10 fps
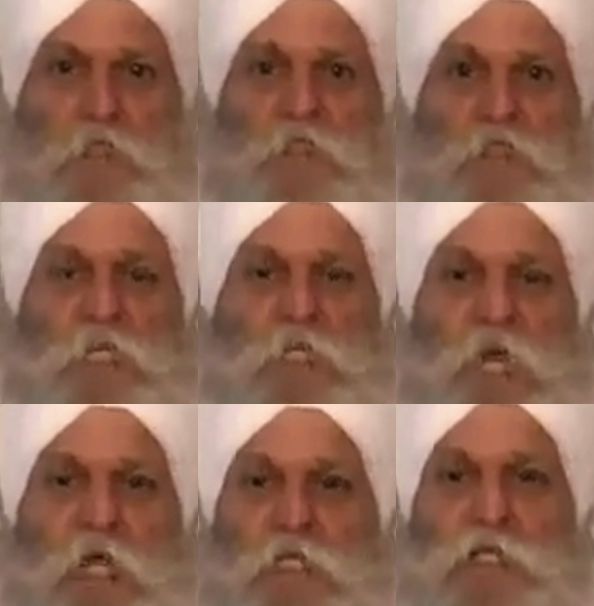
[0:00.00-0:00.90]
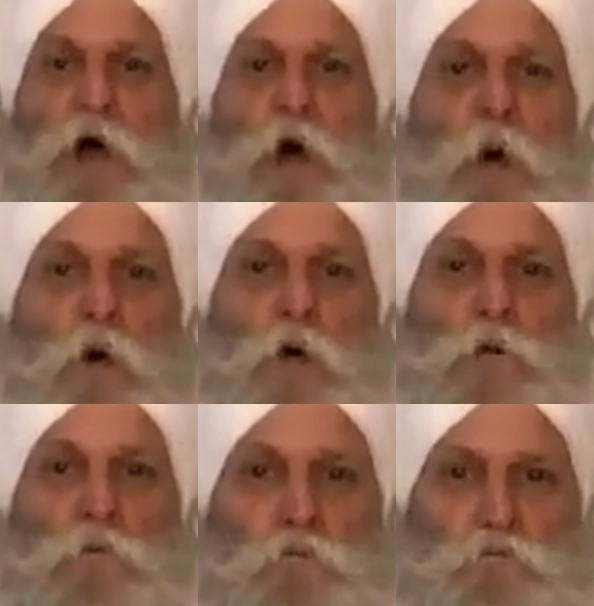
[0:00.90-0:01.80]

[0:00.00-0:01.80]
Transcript: Inhale and hold.